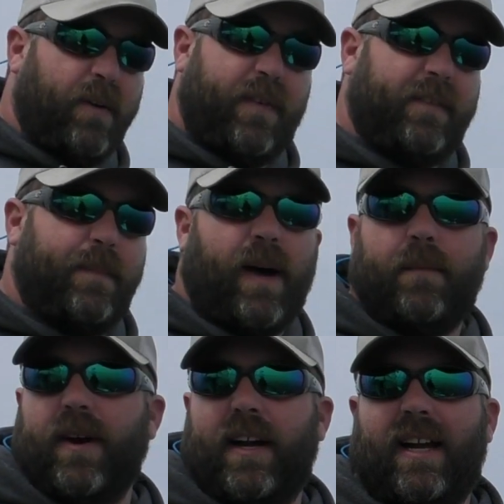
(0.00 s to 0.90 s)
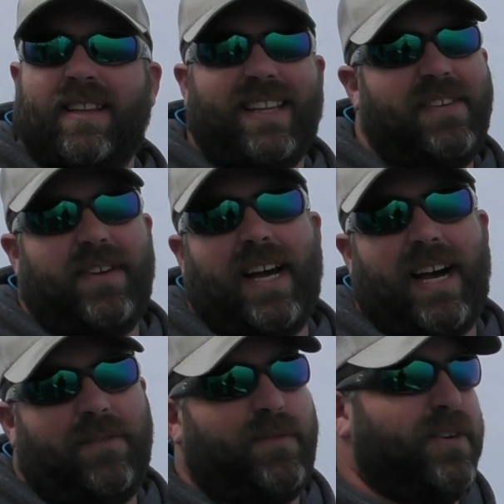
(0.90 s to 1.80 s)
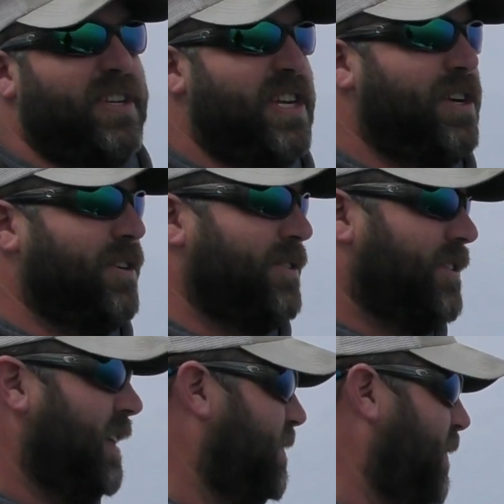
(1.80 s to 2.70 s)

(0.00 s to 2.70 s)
put 50-pound braid on and leave it on for years. That's